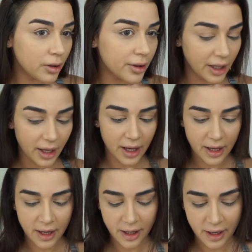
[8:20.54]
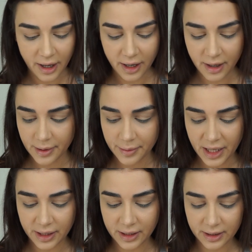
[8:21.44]
Okay,
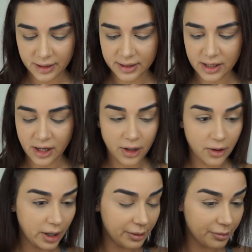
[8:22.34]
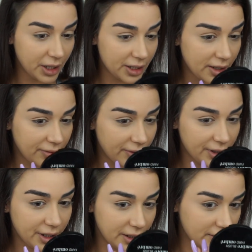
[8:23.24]
so because I
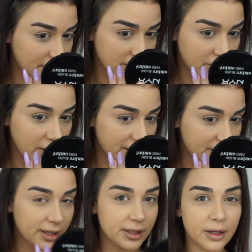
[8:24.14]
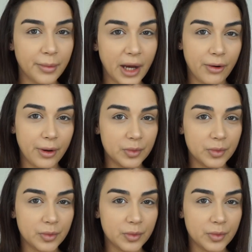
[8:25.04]
filled in quite a decent amount,